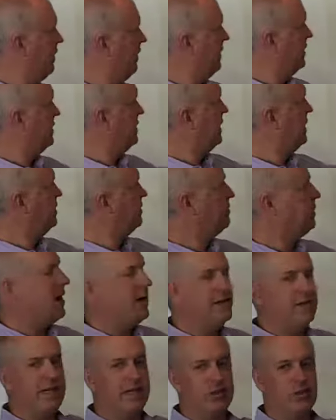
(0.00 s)
The sales
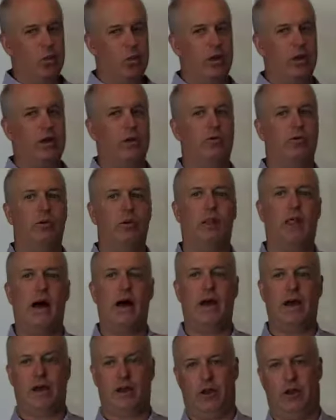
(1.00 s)
process, we're going to
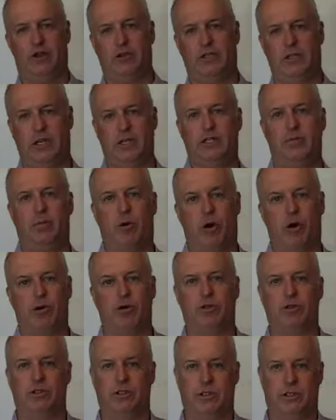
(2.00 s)
rely on our sales
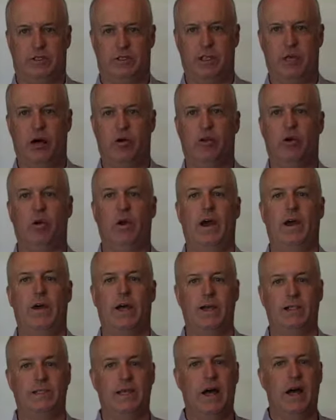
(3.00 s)
partners to sell the way
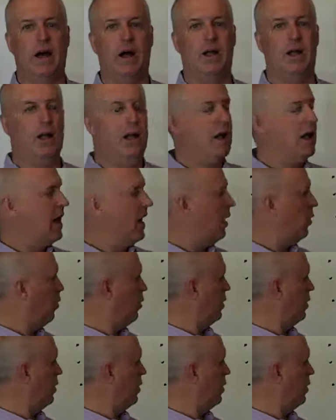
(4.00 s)
they sell, and